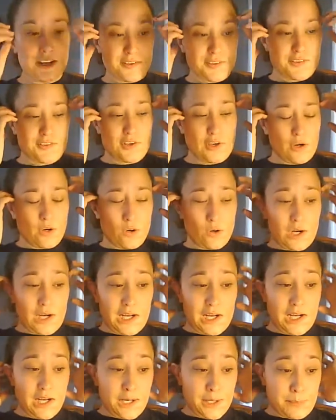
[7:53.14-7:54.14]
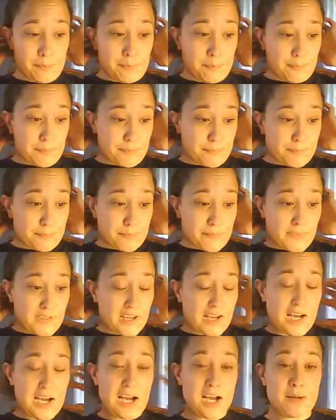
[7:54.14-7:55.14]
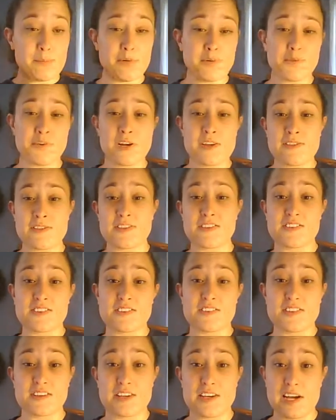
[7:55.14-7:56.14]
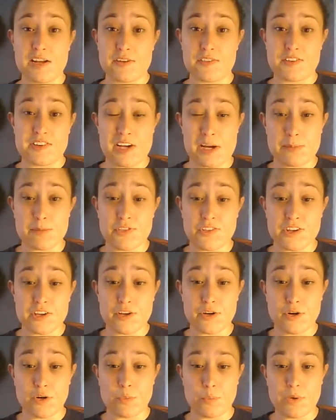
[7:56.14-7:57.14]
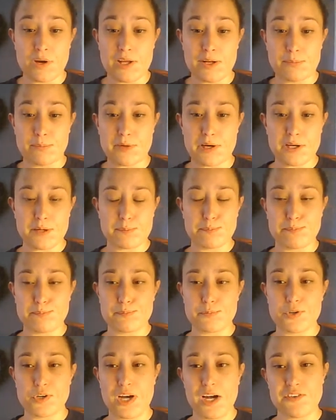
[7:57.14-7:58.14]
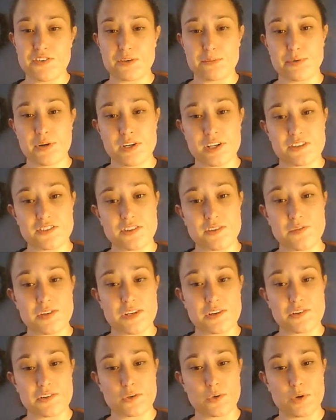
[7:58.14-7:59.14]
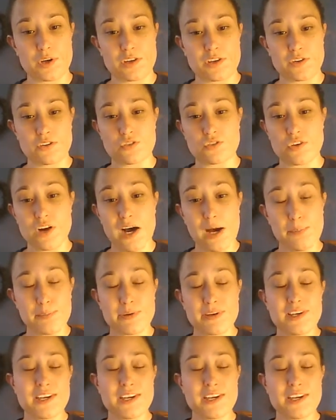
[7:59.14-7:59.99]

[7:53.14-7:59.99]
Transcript: So I'm afraid that this is the time of the year when my crafting productivity is going to drop.